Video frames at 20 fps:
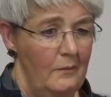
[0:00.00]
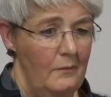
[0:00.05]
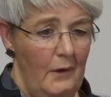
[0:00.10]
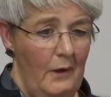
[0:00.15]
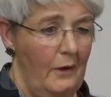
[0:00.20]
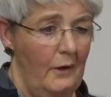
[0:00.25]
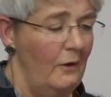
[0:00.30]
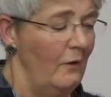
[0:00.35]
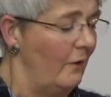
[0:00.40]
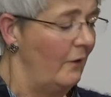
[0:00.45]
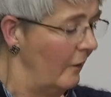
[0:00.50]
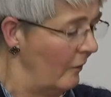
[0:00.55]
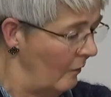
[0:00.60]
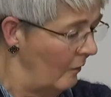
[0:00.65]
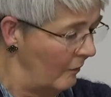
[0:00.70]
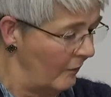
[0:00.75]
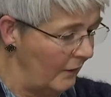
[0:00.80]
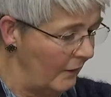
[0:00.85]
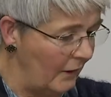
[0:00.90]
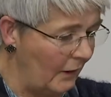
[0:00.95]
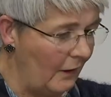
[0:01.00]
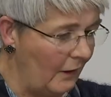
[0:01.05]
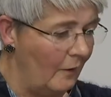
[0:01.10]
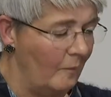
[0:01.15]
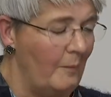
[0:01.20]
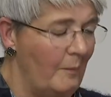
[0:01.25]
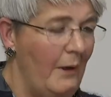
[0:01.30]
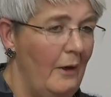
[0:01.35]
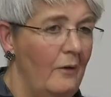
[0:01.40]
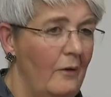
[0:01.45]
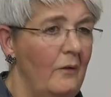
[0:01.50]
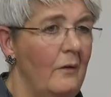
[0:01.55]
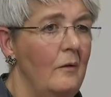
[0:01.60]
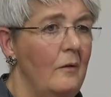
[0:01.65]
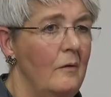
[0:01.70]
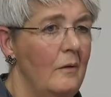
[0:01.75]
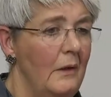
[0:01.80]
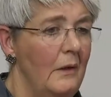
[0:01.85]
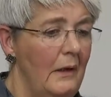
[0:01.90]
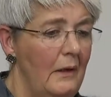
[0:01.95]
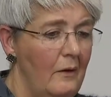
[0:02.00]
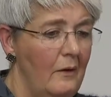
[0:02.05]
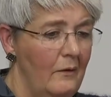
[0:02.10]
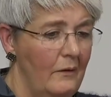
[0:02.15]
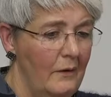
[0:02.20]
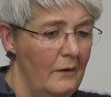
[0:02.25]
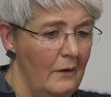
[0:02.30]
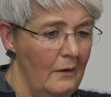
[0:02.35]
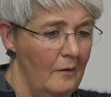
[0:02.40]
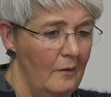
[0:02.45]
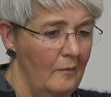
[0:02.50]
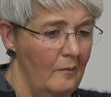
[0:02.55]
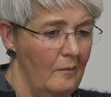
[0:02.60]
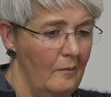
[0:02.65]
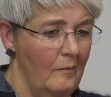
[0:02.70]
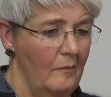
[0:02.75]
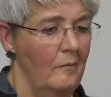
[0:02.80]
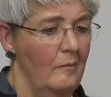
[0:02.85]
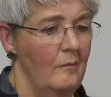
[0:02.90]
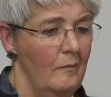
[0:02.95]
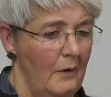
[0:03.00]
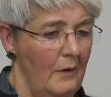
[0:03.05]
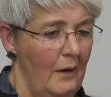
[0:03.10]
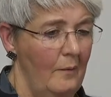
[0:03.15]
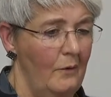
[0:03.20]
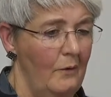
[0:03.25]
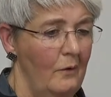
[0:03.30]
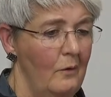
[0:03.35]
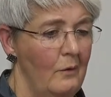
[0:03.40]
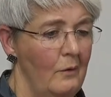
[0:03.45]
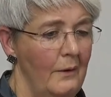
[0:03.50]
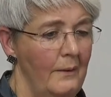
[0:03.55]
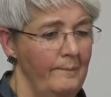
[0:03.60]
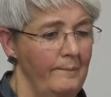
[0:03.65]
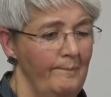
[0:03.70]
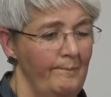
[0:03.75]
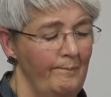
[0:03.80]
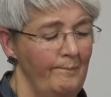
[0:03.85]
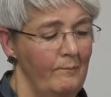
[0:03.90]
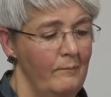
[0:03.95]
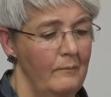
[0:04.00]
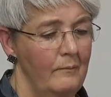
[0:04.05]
I could have done all the little personal things that kept her going. Yeah,